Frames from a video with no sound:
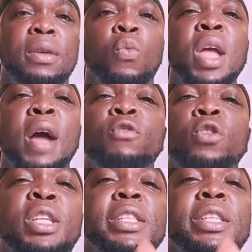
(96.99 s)
we have
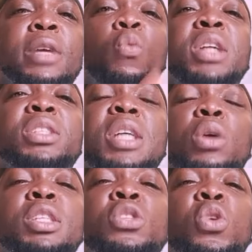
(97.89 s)
not gotten 1,000